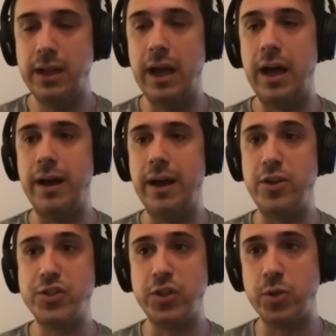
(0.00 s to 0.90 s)
And
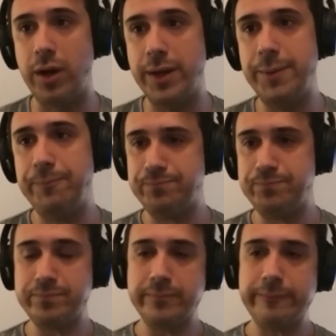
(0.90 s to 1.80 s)
the third one
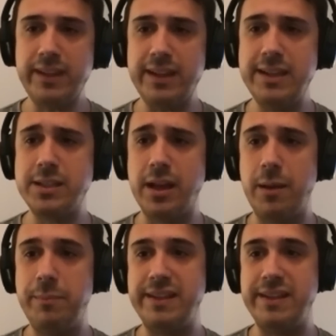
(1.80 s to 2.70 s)
is
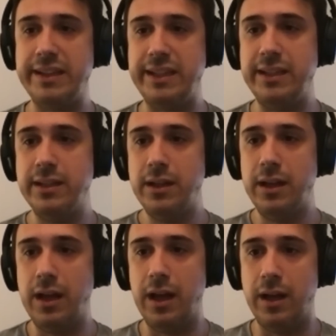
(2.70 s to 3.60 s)
basically
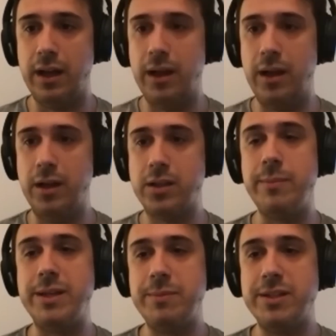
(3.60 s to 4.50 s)

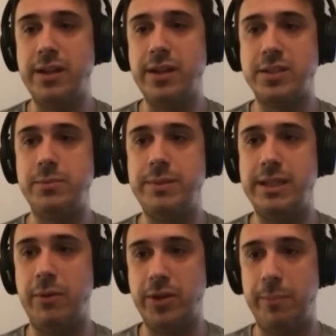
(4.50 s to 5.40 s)
commitment not to be
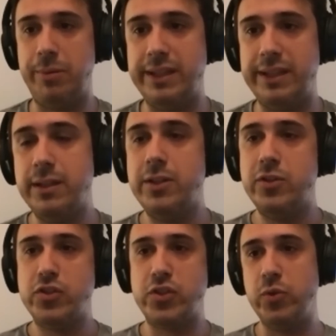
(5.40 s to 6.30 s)
a monopoly.
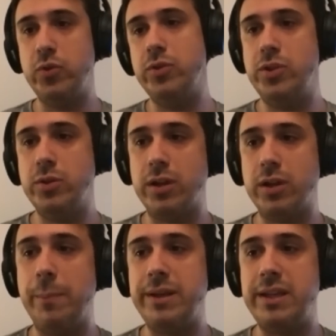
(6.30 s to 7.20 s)
So you're a
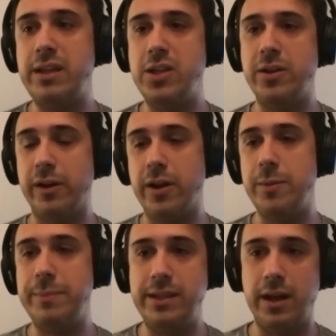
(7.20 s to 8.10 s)
company, you are going to
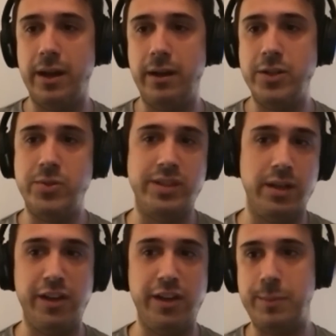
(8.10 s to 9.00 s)
be using a
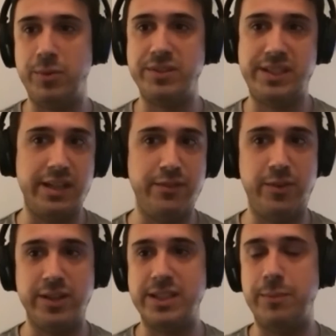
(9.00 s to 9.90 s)
lot of people's data, for
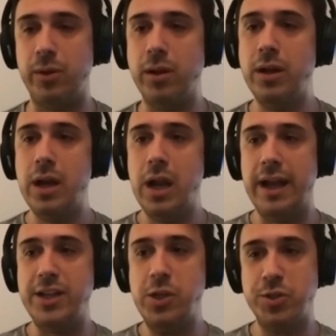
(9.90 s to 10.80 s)
example,
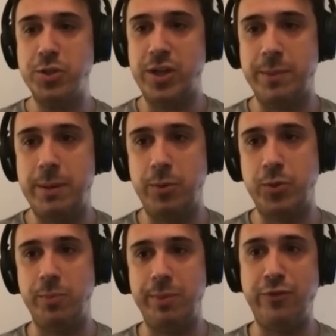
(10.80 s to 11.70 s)
and you want to attract people to
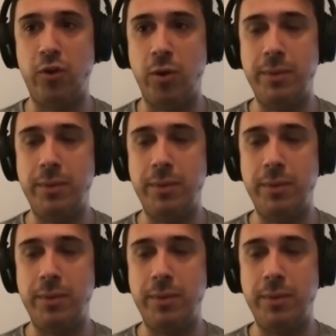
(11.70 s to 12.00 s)
your platform.